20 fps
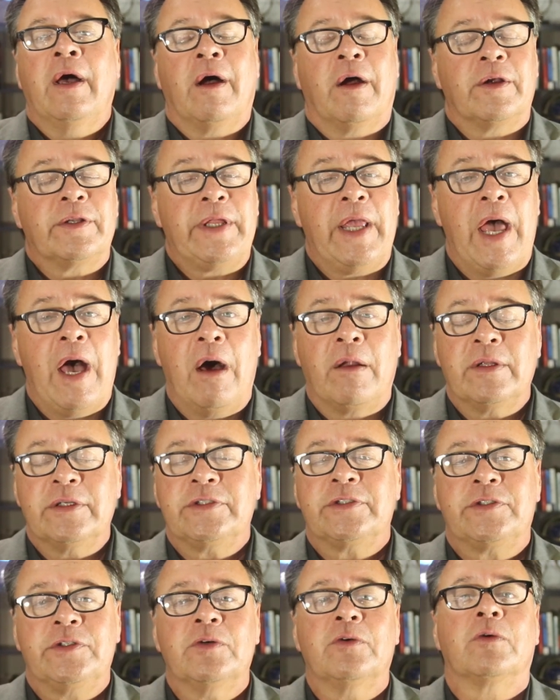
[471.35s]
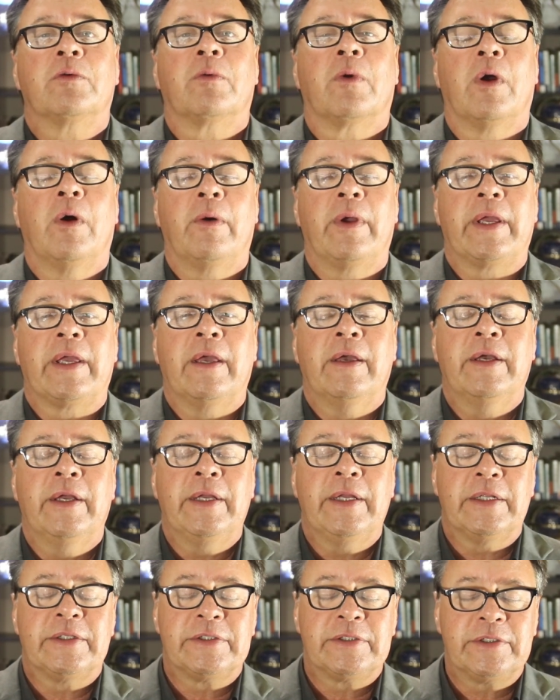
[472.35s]
Our town is still growing.
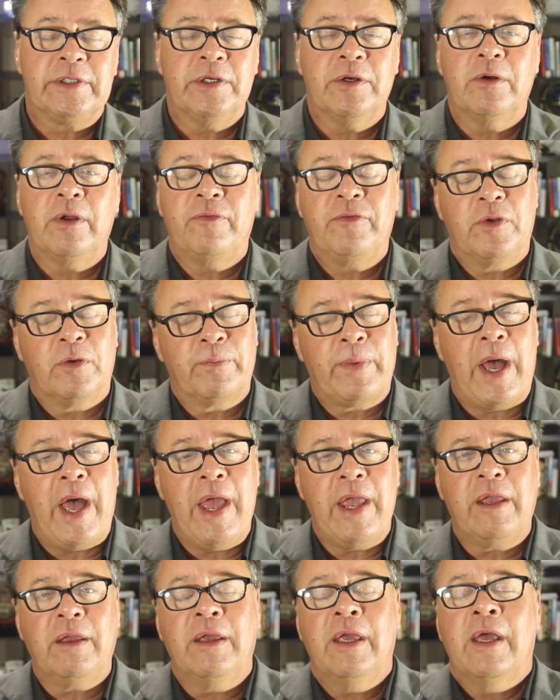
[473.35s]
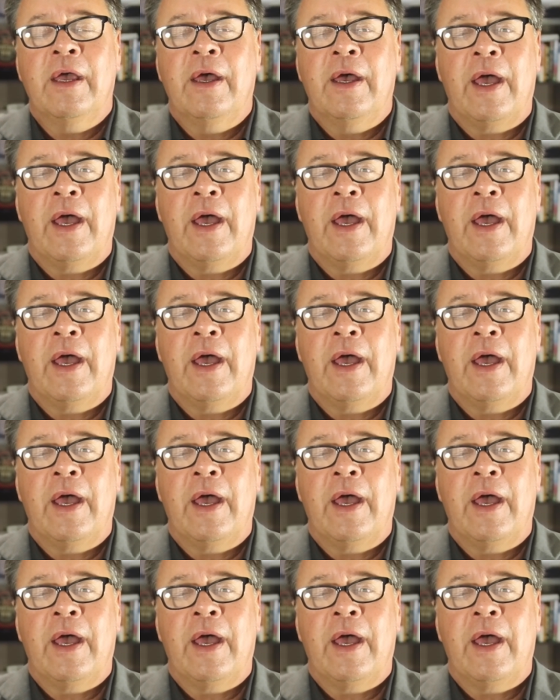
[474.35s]
It's still, if you're buying